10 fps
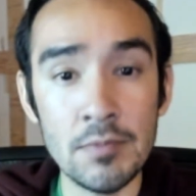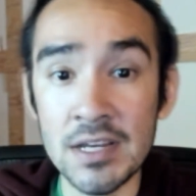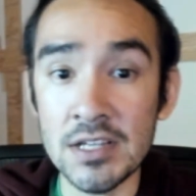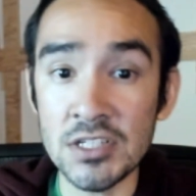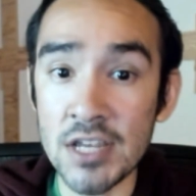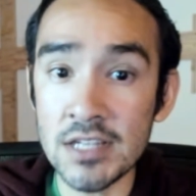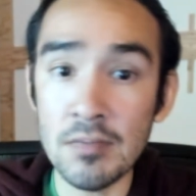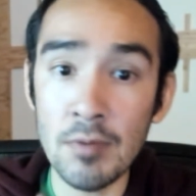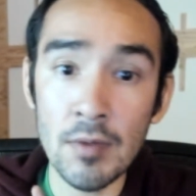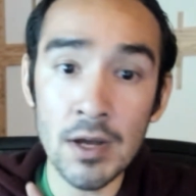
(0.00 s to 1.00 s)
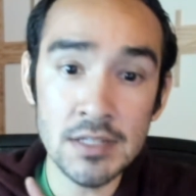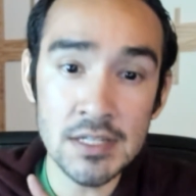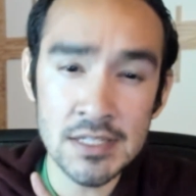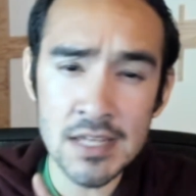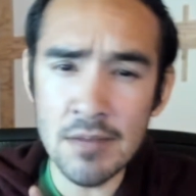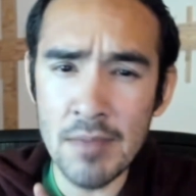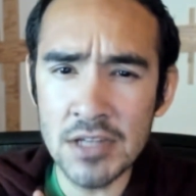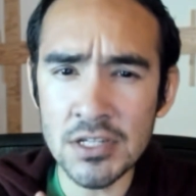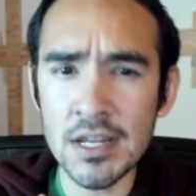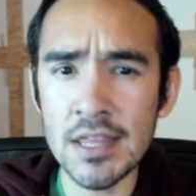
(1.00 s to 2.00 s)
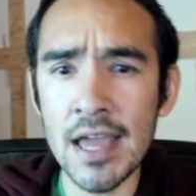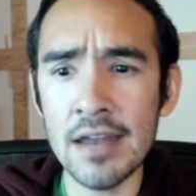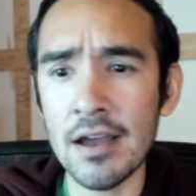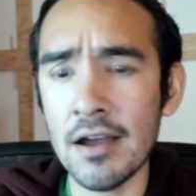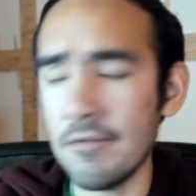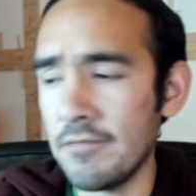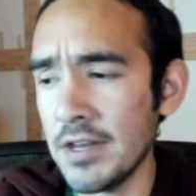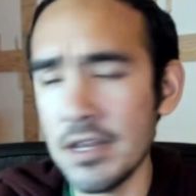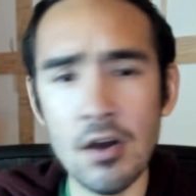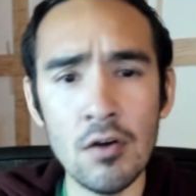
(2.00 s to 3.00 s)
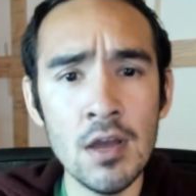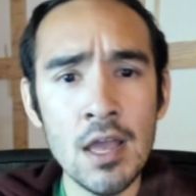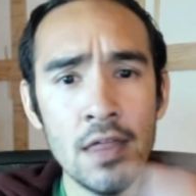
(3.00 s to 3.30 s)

Because Jason Belmonte did mention in that video